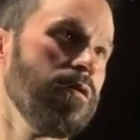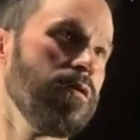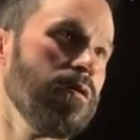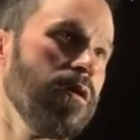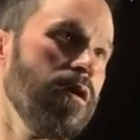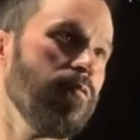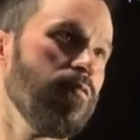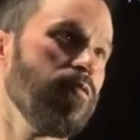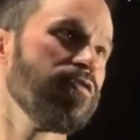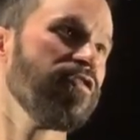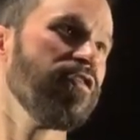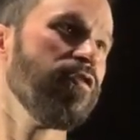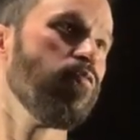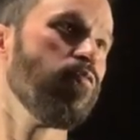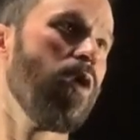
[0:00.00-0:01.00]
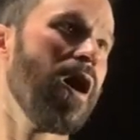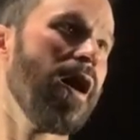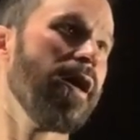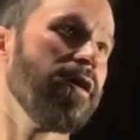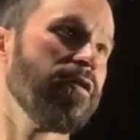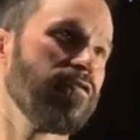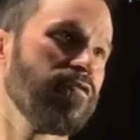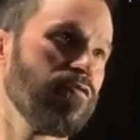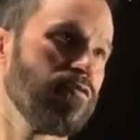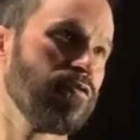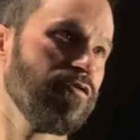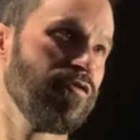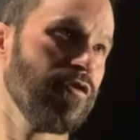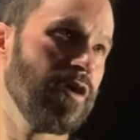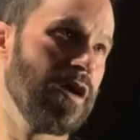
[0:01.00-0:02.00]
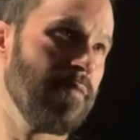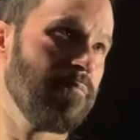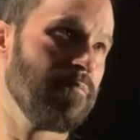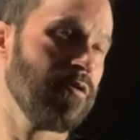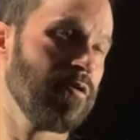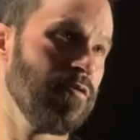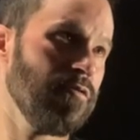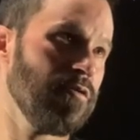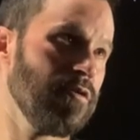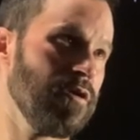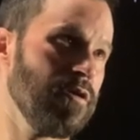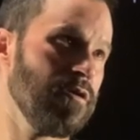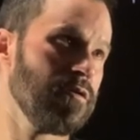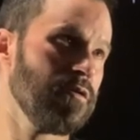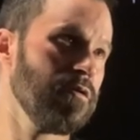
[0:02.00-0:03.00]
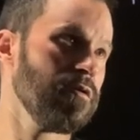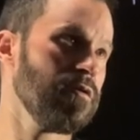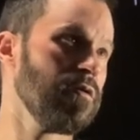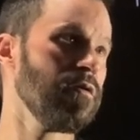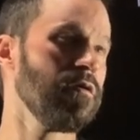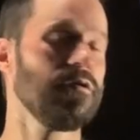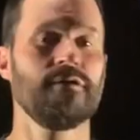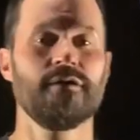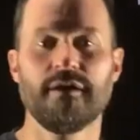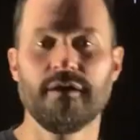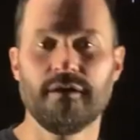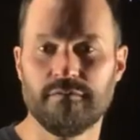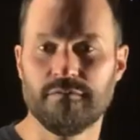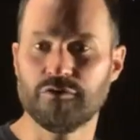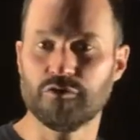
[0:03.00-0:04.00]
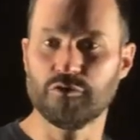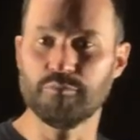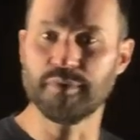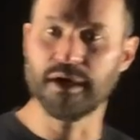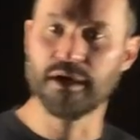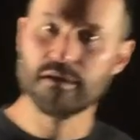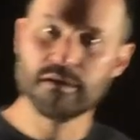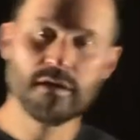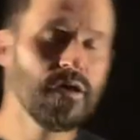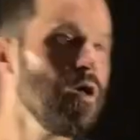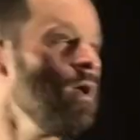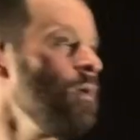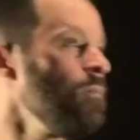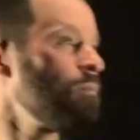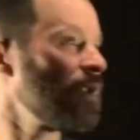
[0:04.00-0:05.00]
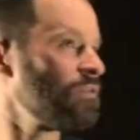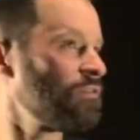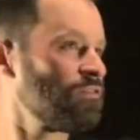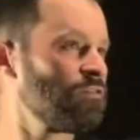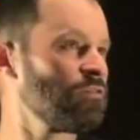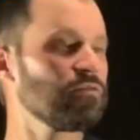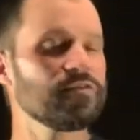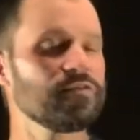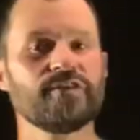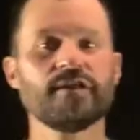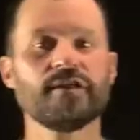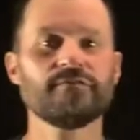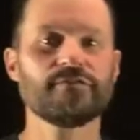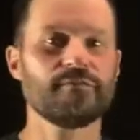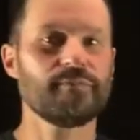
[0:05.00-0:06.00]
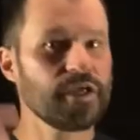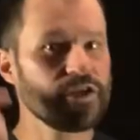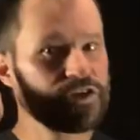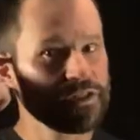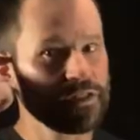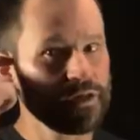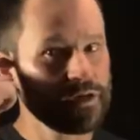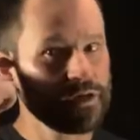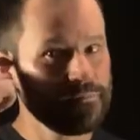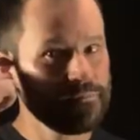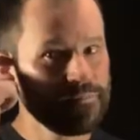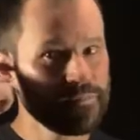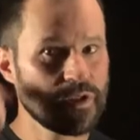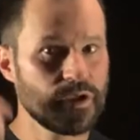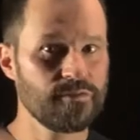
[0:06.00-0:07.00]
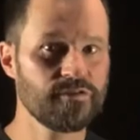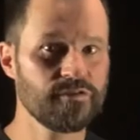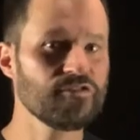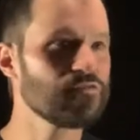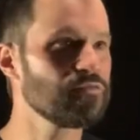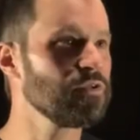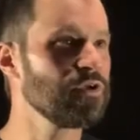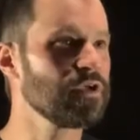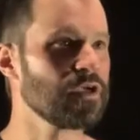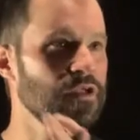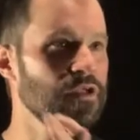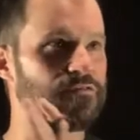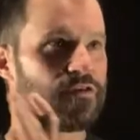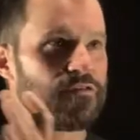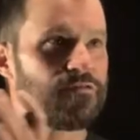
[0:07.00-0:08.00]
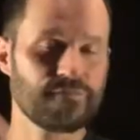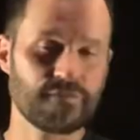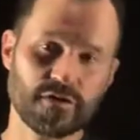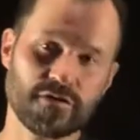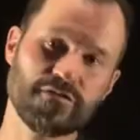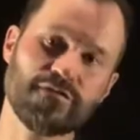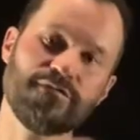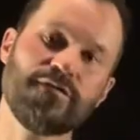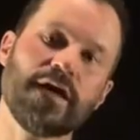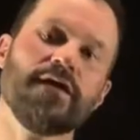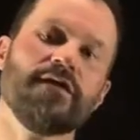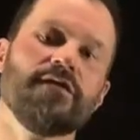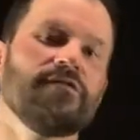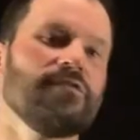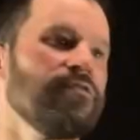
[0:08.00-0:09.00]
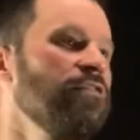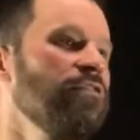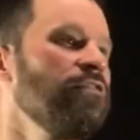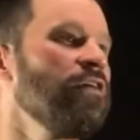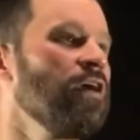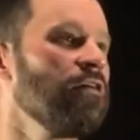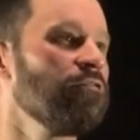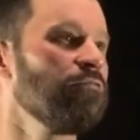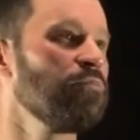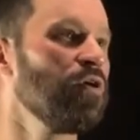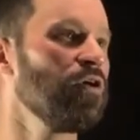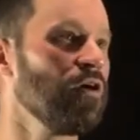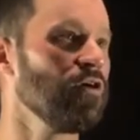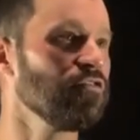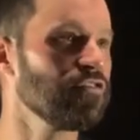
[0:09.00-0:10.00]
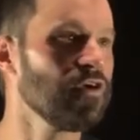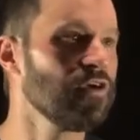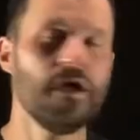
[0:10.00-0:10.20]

And we'll see why it stores your app code here in a little bit, but it stores that information there. And this is really kind of the first phase of a CF push.